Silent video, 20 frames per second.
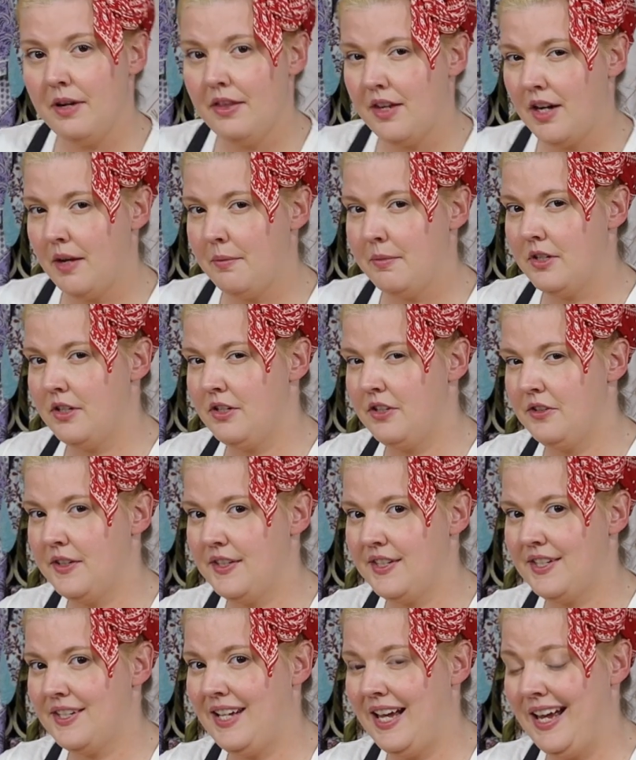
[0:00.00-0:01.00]
way that I'm going to do
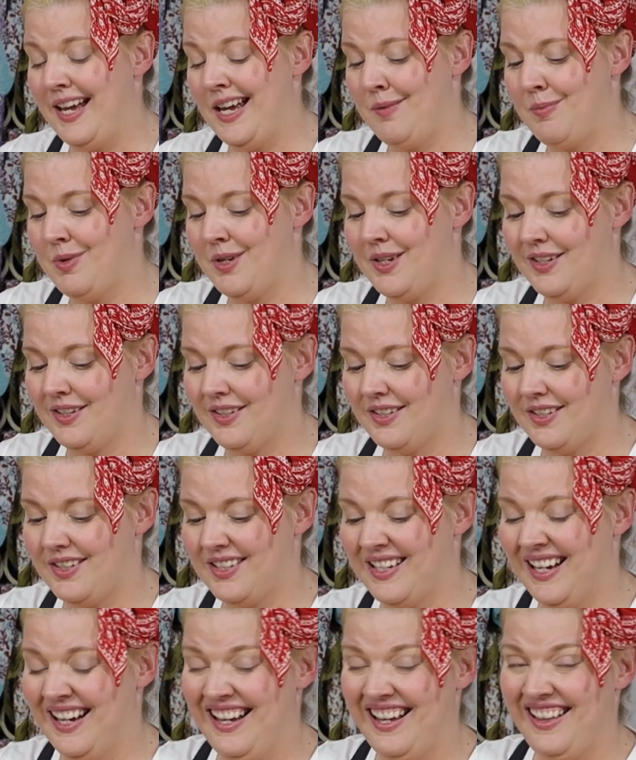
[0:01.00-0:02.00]
it today
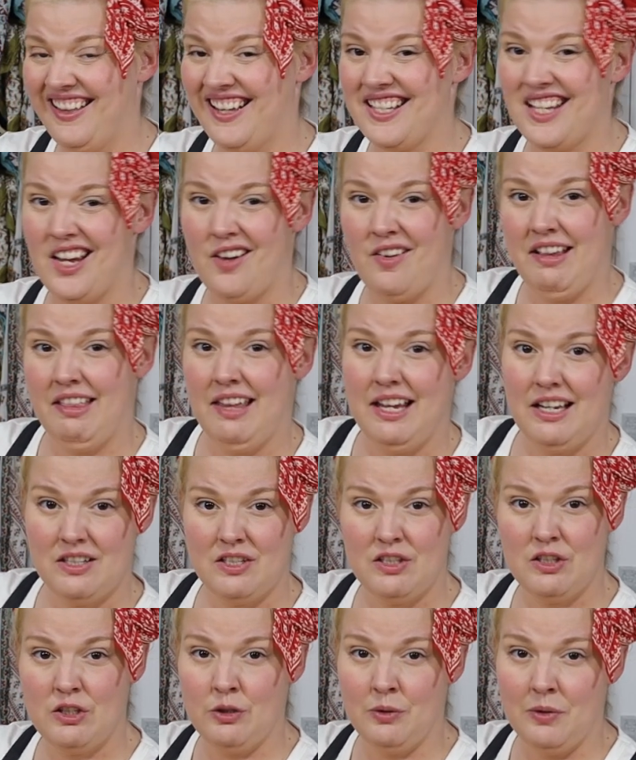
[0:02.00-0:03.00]
because that's how I like
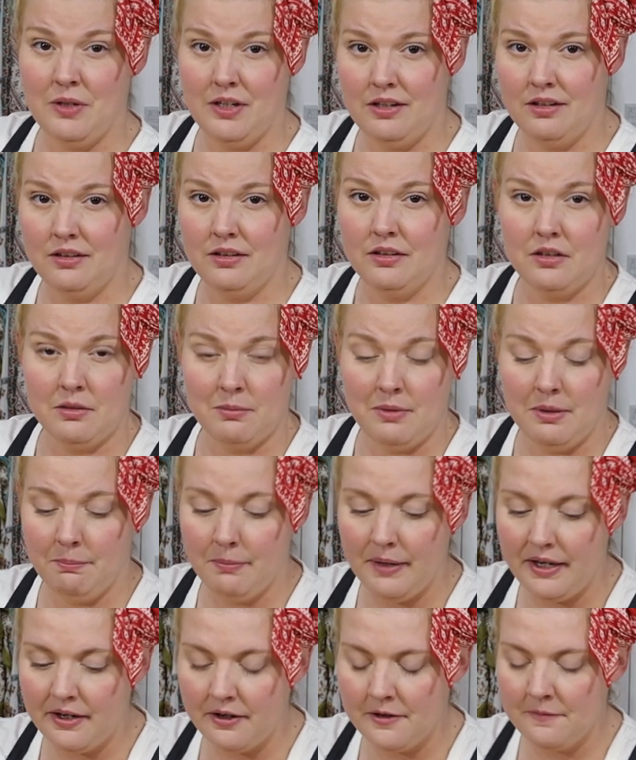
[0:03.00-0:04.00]
to do it a little bit
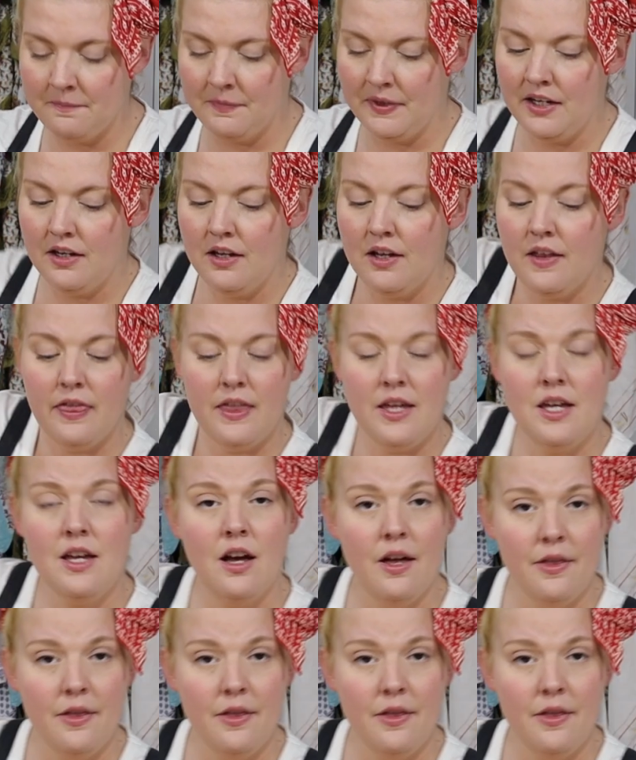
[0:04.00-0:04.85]
better. The